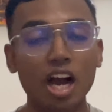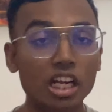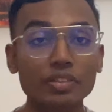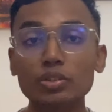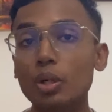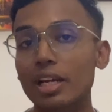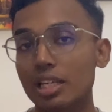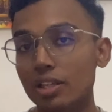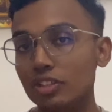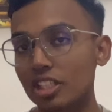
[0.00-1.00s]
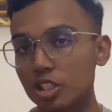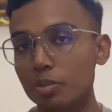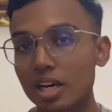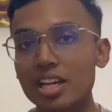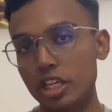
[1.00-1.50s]
Even though I love the touch
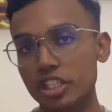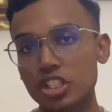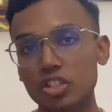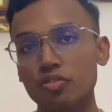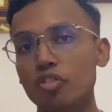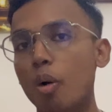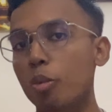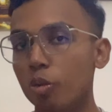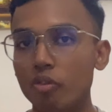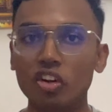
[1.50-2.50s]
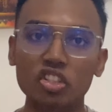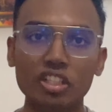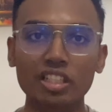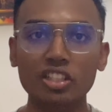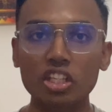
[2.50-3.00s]
bar, it's just form over
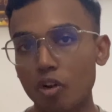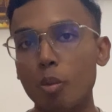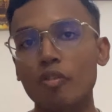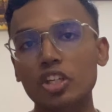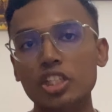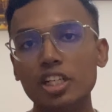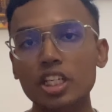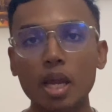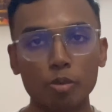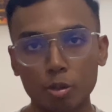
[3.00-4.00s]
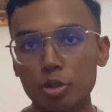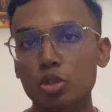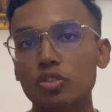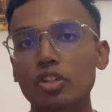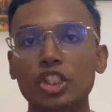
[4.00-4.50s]
functionality. Form of functionality, I'm probably
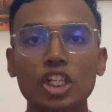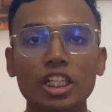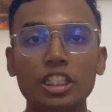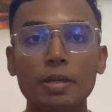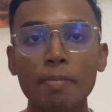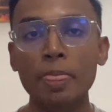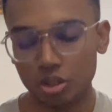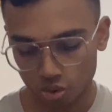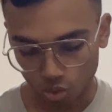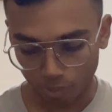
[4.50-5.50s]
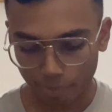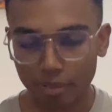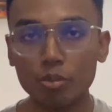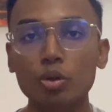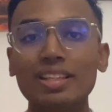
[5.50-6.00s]
choosing functionality. So my
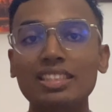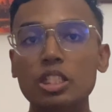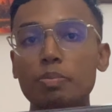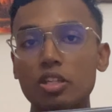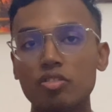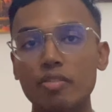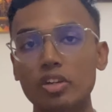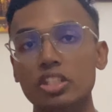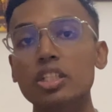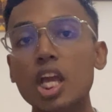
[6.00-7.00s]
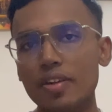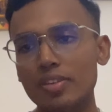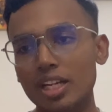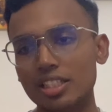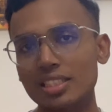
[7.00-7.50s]
MacBook is the space gray version. If
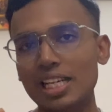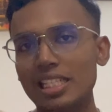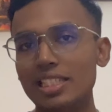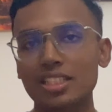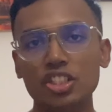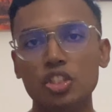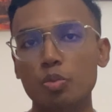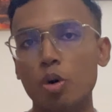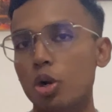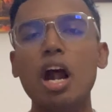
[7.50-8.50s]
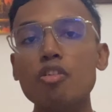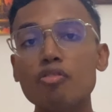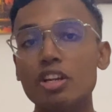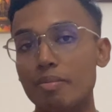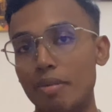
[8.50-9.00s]
it slightly touches the wall, I don't
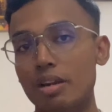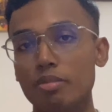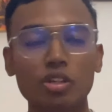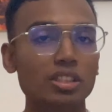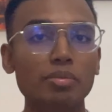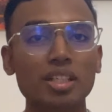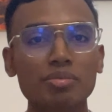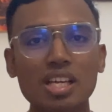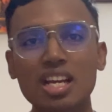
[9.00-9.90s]
really mind because sometimes